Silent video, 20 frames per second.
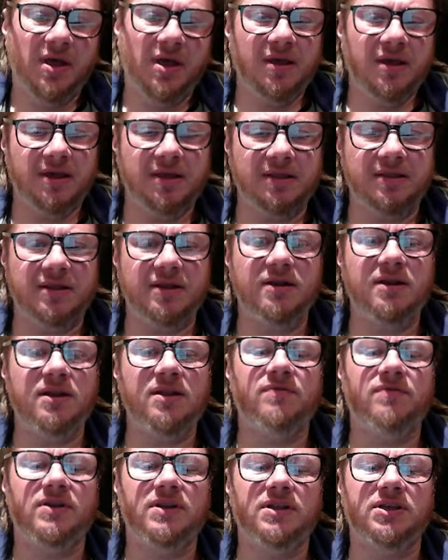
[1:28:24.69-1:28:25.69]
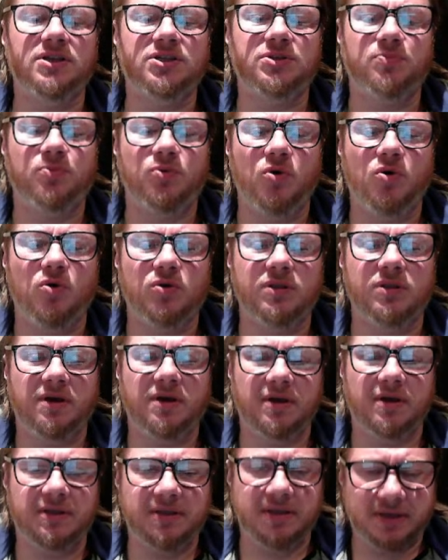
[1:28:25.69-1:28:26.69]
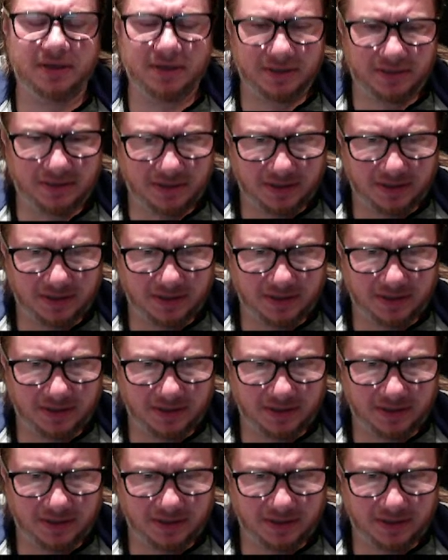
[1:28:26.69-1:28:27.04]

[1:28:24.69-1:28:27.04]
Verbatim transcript: He didn't even explore the ideas,